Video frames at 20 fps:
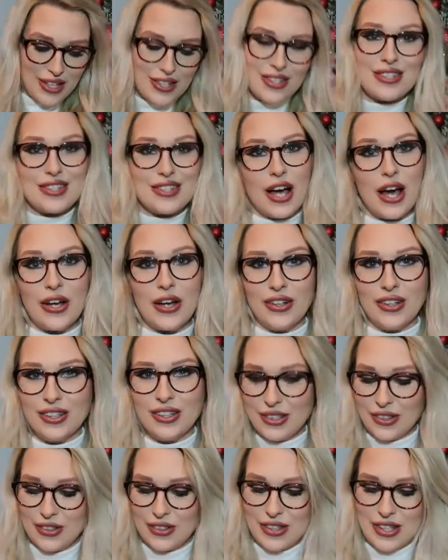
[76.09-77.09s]
style
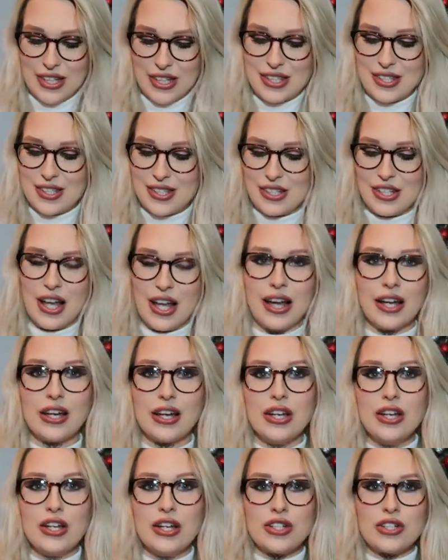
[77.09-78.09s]
this like
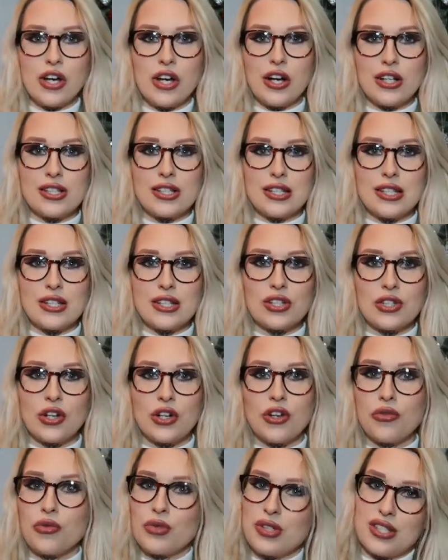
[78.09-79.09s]
tartany
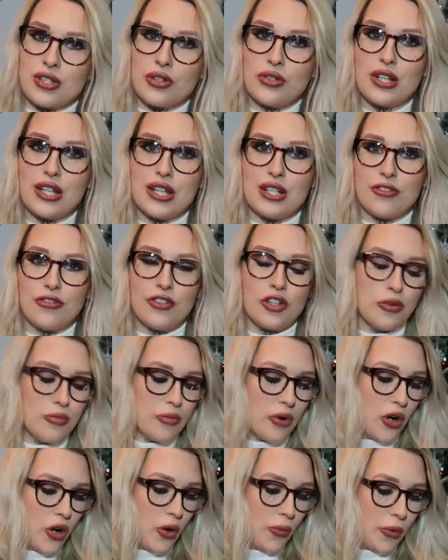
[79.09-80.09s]
stuff we still need a few
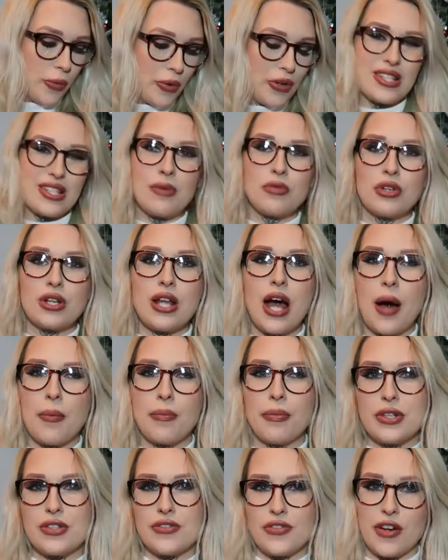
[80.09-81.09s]
more but because I'm doing
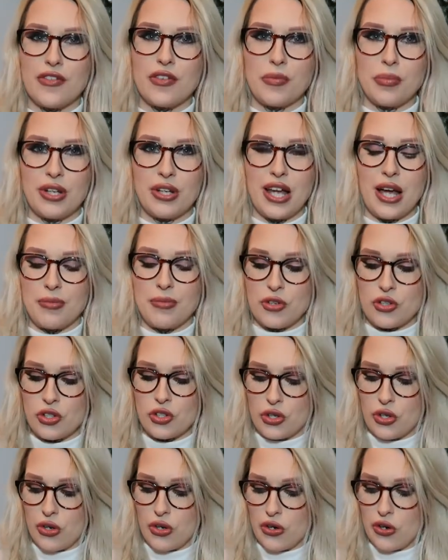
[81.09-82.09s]
hampers for everybody I'm not
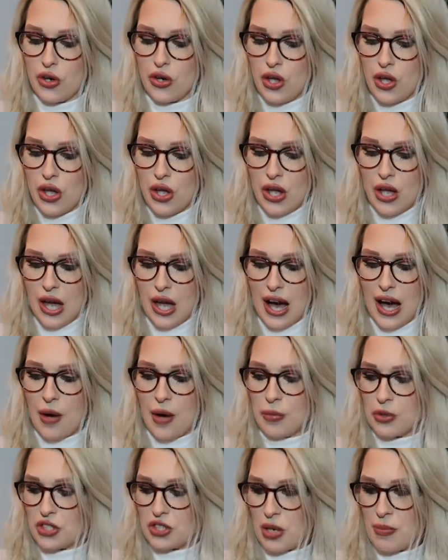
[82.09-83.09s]
sure how
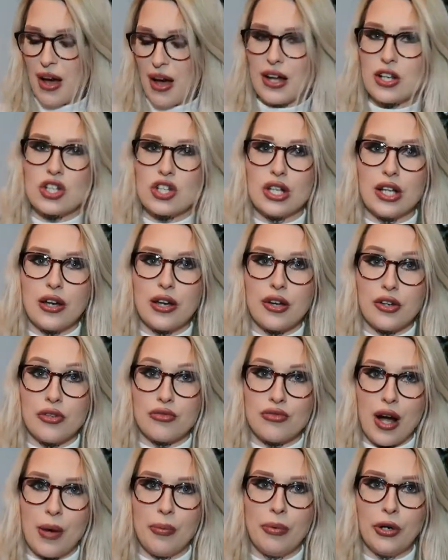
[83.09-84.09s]
much I'm actually going to
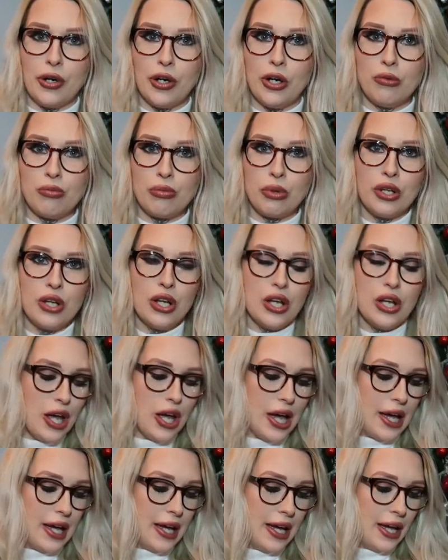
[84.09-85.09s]
wrap up
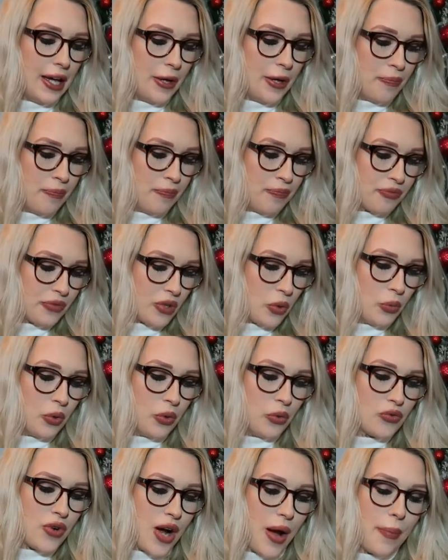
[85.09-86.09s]
um,
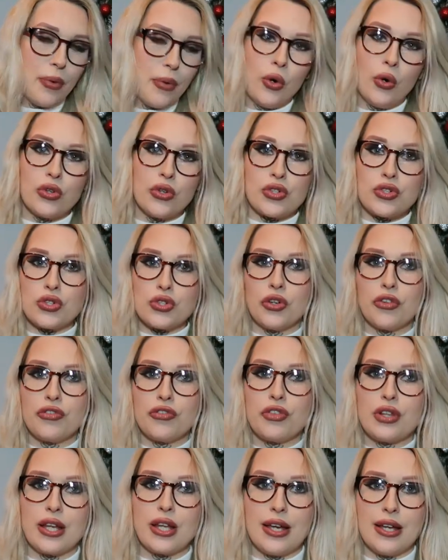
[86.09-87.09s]
we'll wrap all the stuff
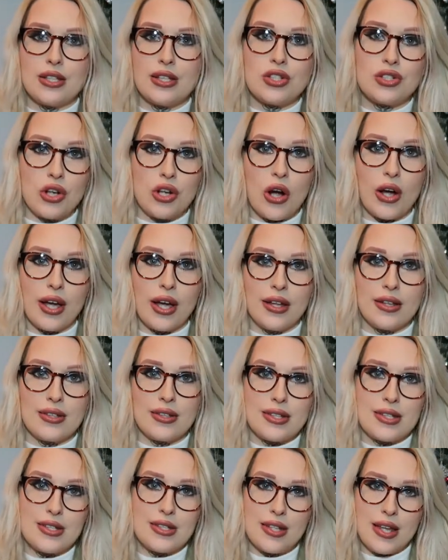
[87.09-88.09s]
for the kids
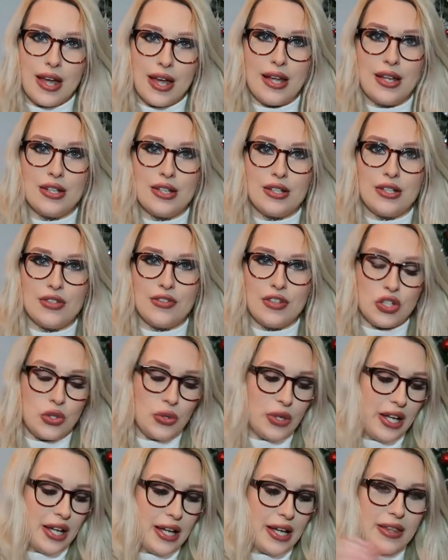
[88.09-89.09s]
stockings
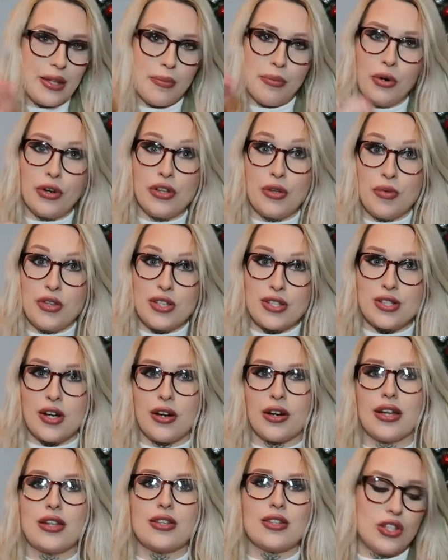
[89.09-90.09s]
individually and then put them in the
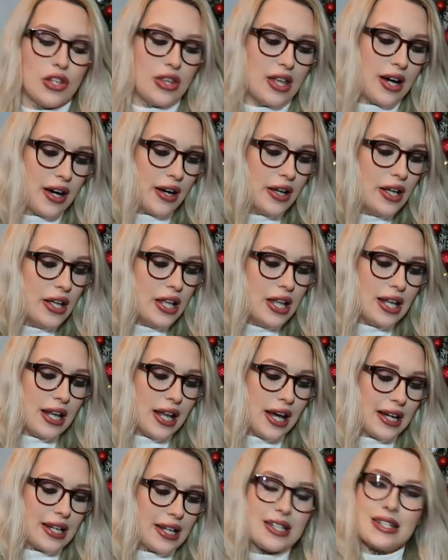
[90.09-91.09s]
stockings so that
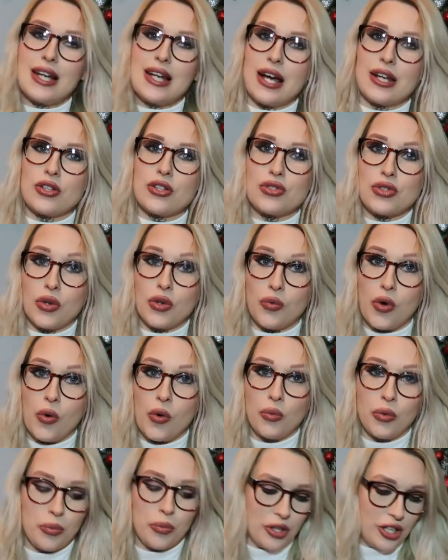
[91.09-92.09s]
like dinosaur
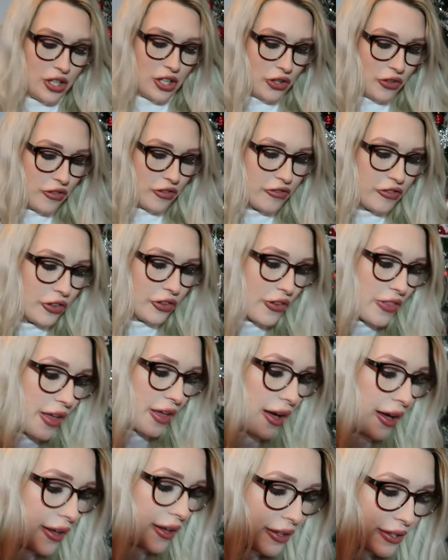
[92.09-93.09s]
one will be cute for
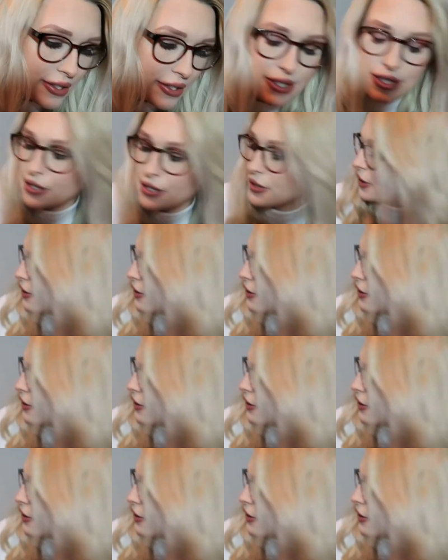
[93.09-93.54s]
that